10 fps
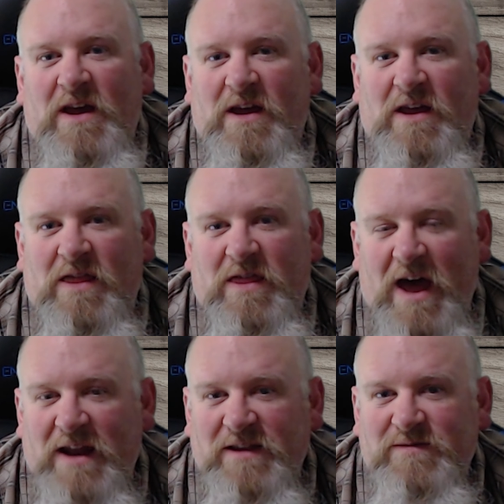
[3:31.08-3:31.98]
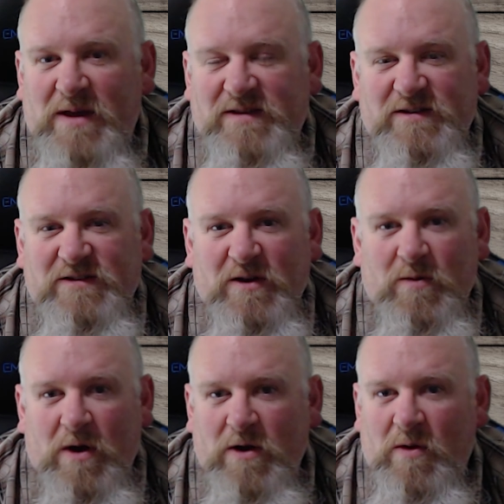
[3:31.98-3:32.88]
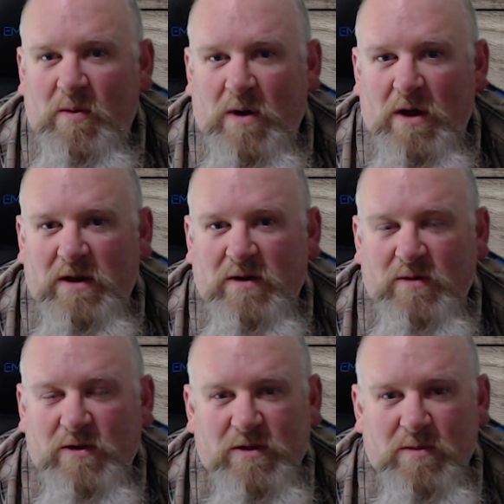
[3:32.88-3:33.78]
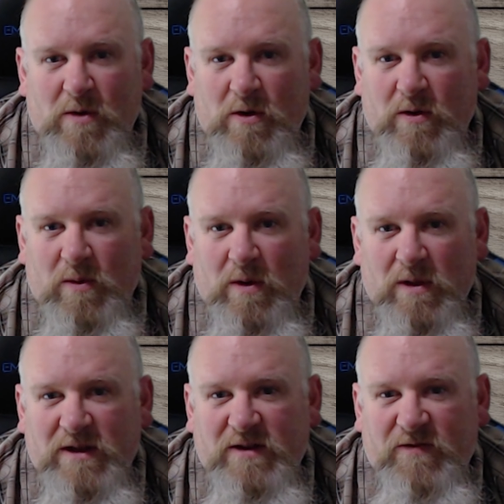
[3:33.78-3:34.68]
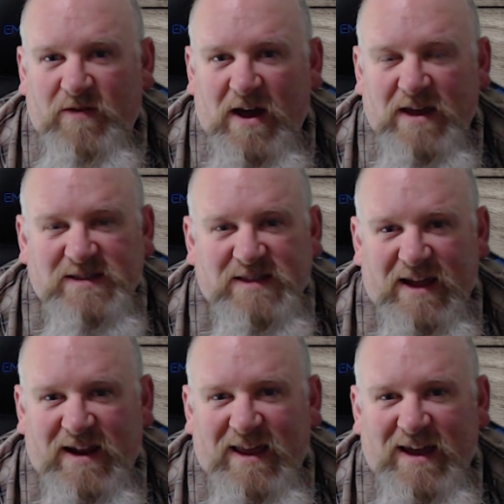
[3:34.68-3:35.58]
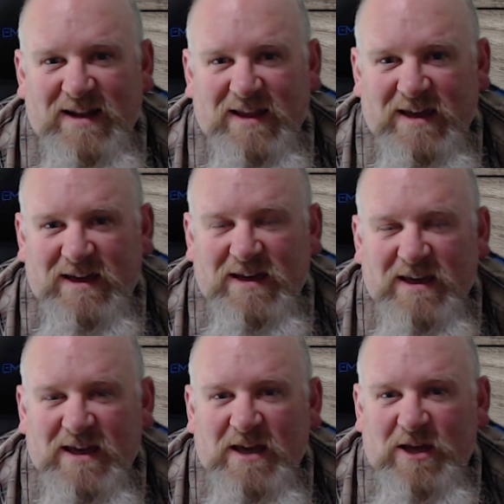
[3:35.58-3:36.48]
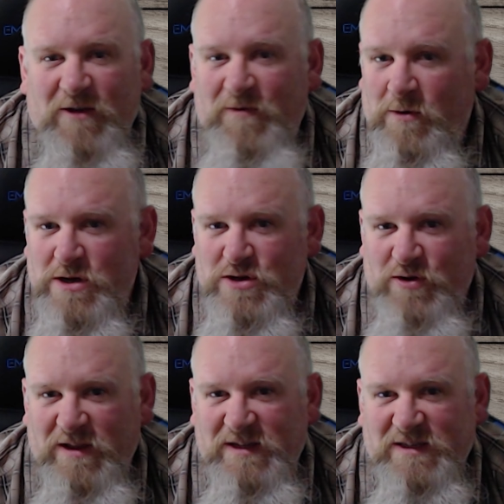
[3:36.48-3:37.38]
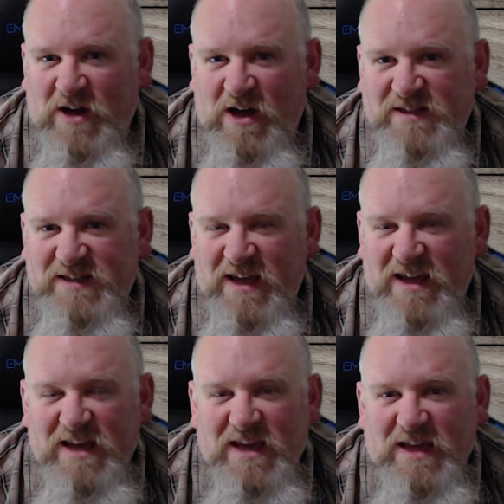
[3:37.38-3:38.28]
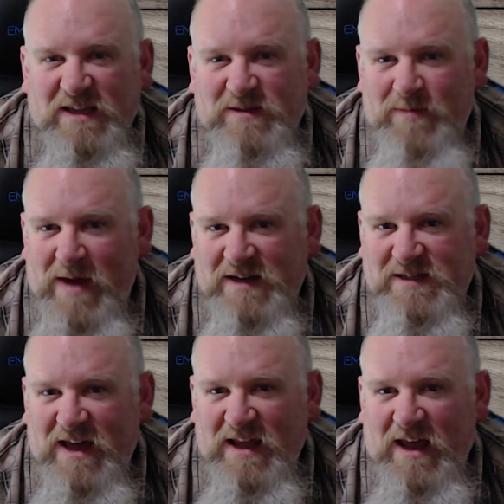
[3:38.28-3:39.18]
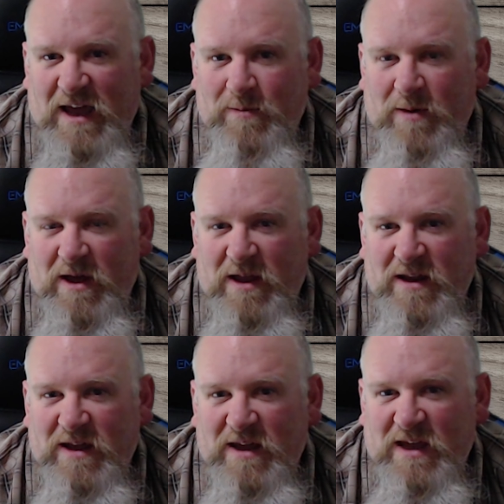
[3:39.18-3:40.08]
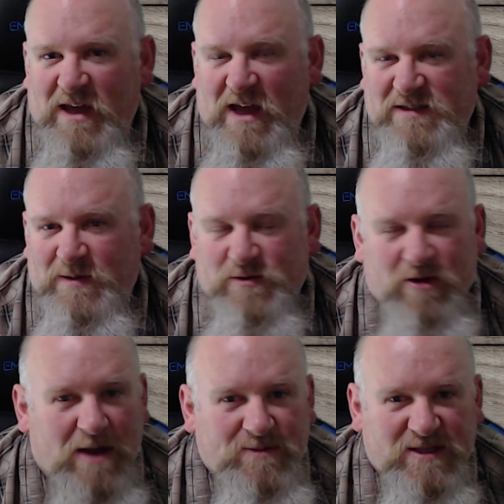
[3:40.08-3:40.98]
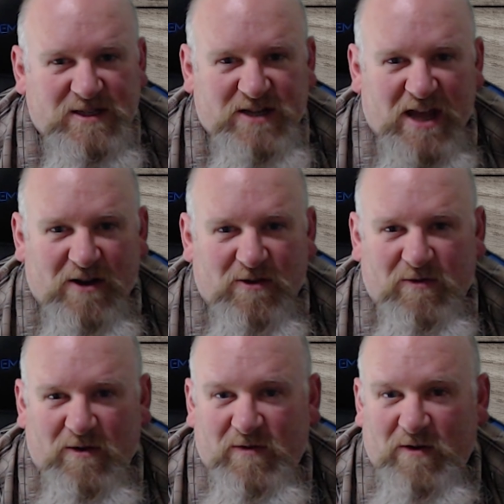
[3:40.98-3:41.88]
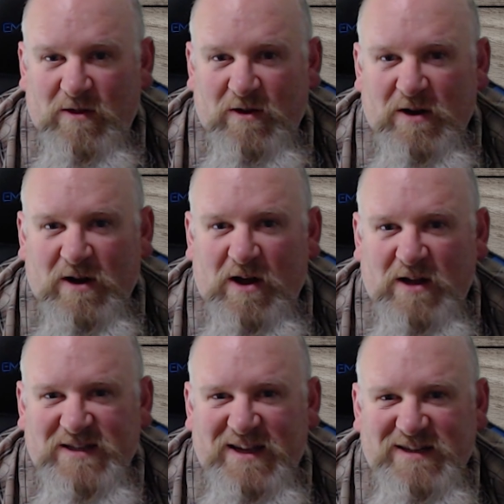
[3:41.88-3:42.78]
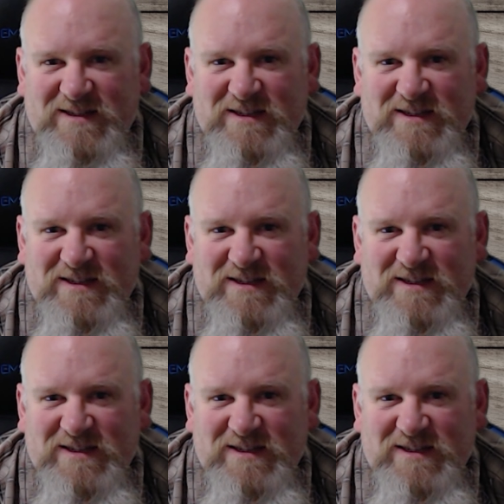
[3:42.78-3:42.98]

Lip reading: That is Messaging 101 with the Motorola Defy satellite link. If you enjoy this content, smash that like button and subscribe to the channel for further content.